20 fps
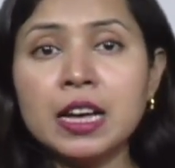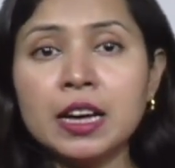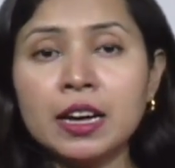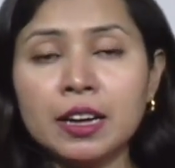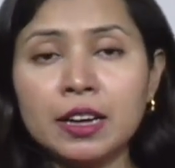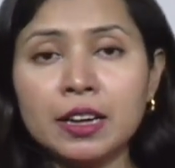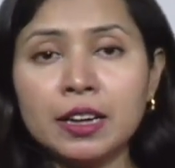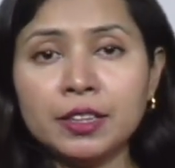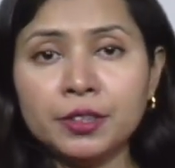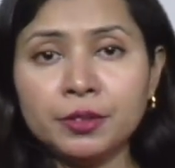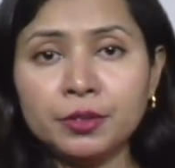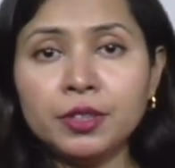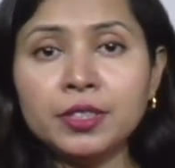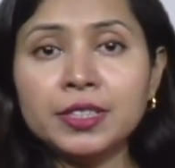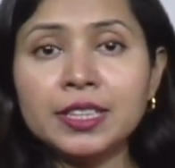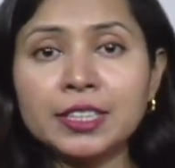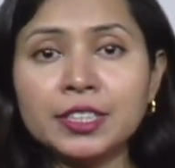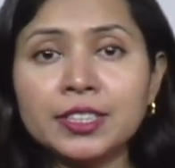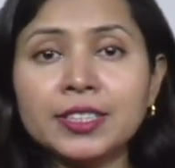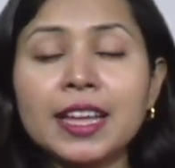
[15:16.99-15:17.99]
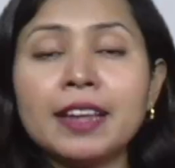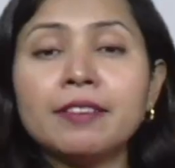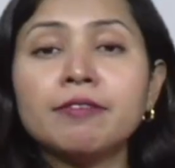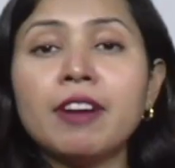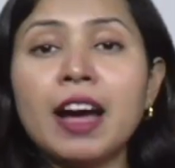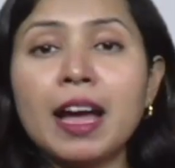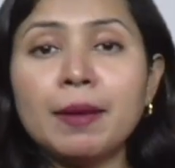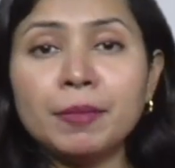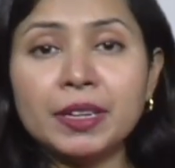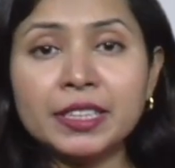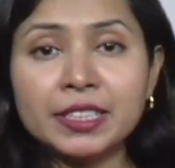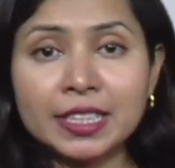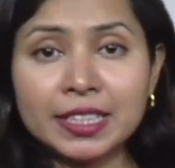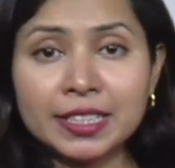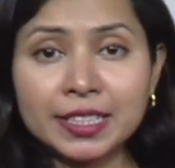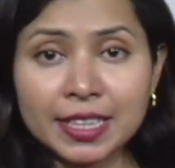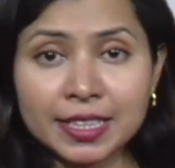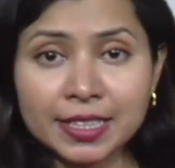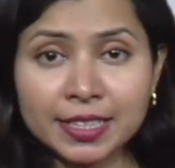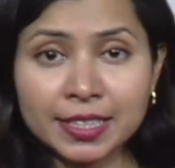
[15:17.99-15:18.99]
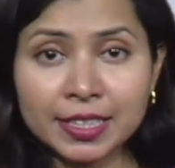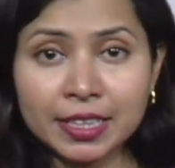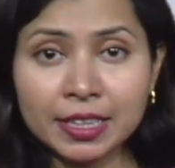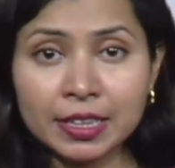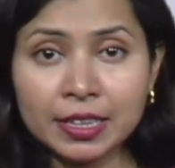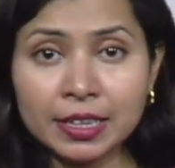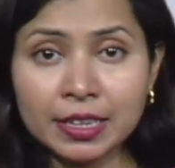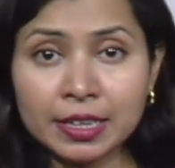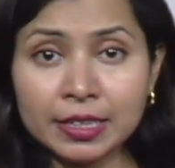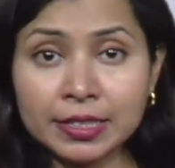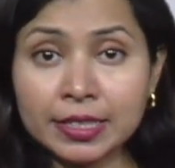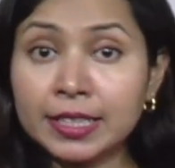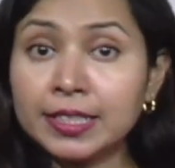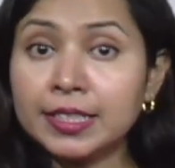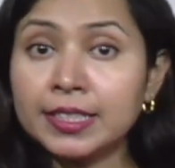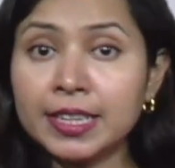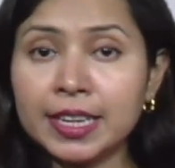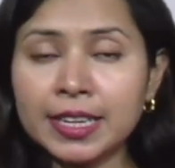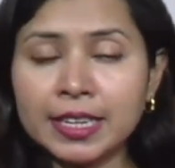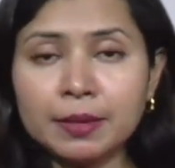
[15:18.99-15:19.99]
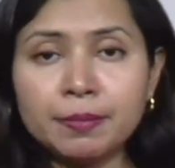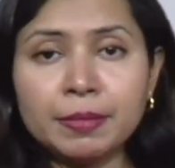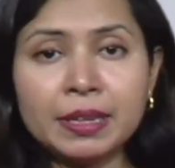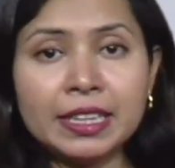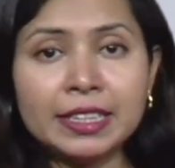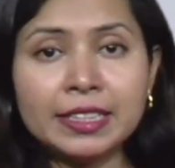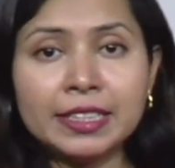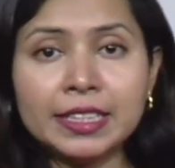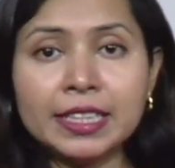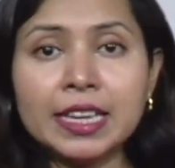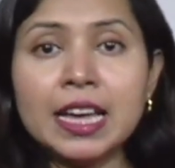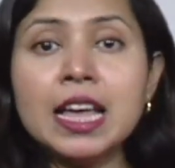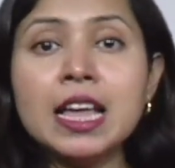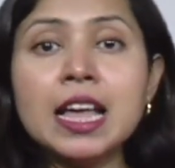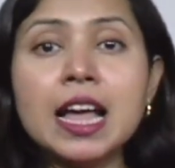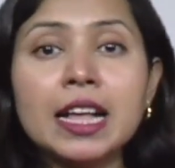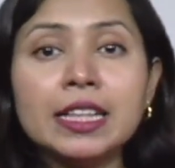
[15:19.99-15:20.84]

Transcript: such as environmental sustainability,